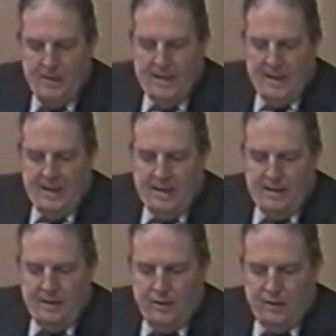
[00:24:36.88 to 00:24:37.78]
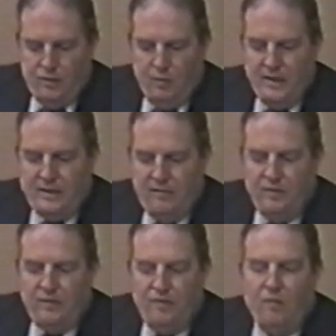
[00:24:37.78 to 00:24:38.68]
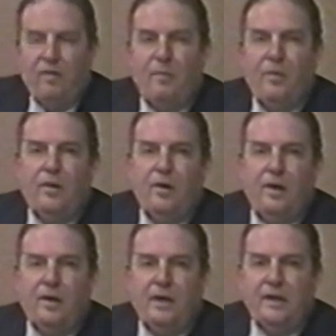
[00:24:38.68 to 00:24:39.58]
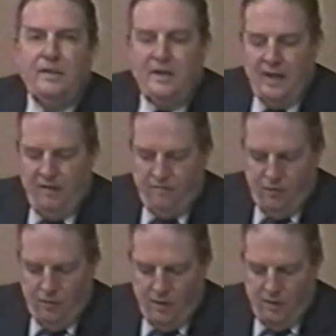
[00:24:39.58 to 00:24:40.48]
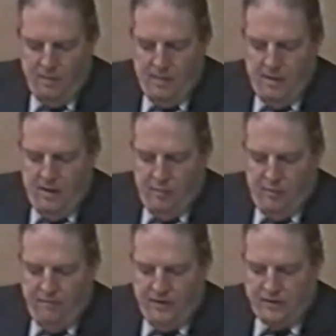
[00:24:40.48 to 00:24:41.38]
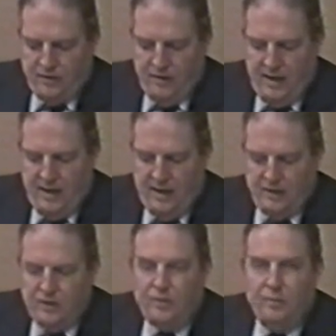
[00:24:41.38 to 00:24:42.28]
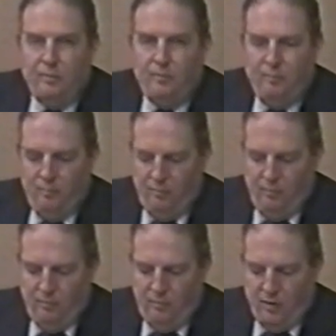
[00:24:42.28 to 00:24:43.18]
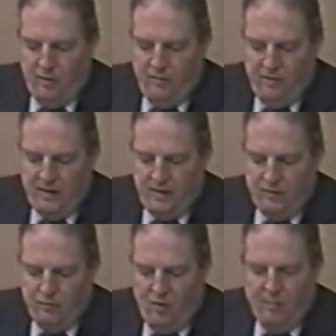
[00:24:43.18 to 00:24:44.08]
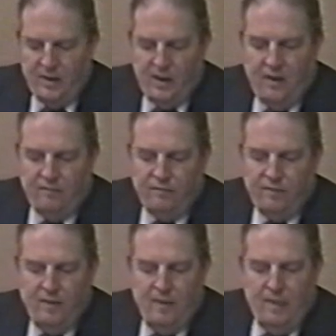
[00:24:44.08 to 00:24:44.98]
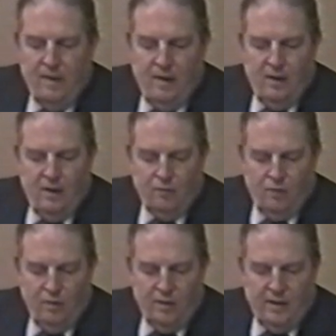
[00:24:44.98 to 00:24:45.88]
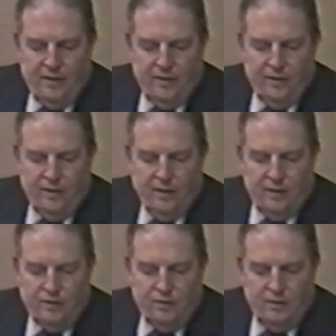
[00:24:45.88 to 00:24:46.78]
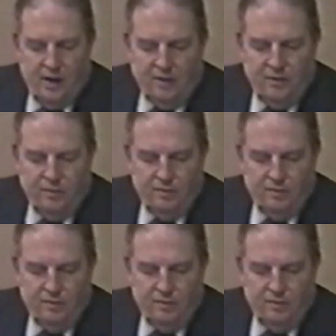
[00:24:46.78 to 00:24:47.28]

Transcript: And the 27th of November 1984, Professor A.S. Borovic-Romanov wrote a letter to Dr.